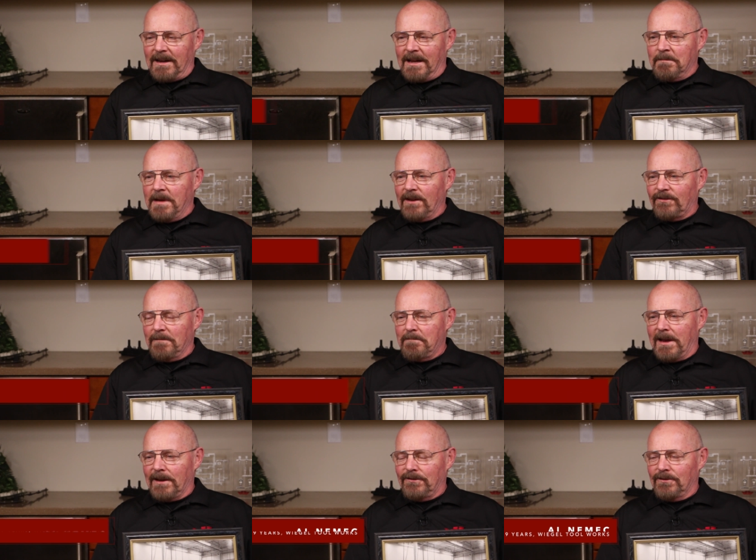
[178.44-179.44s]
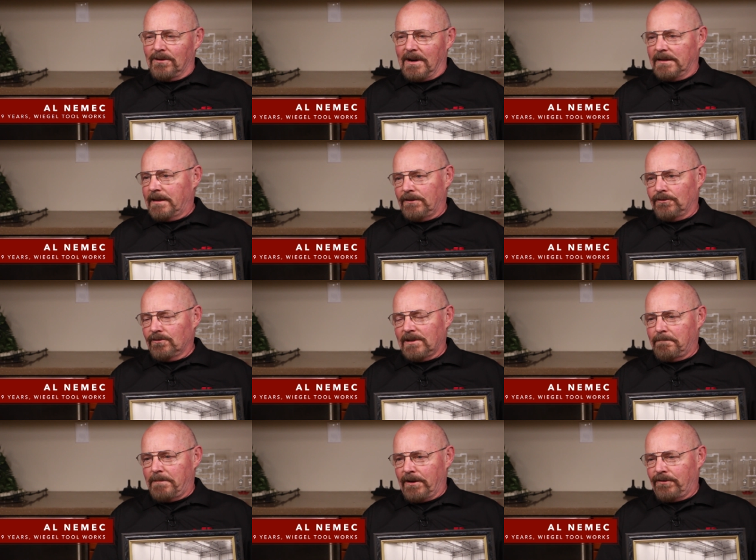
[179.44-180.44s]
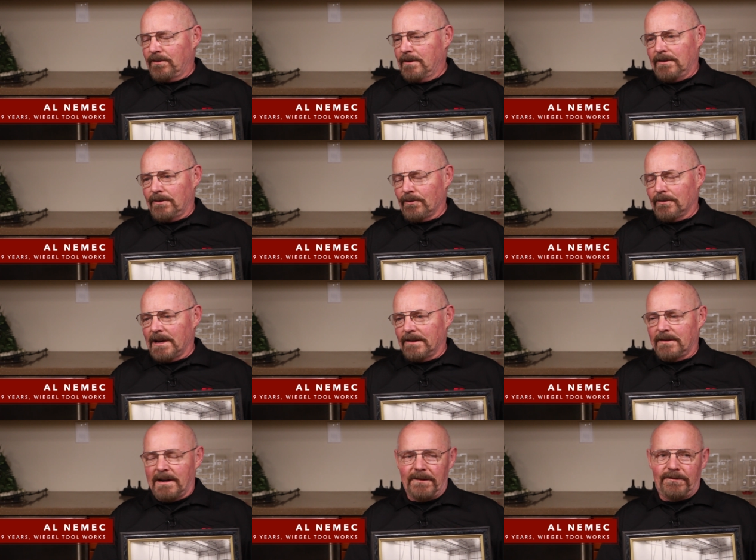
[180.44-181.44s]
kind of amazing because, you know, they took the picture and I realized, and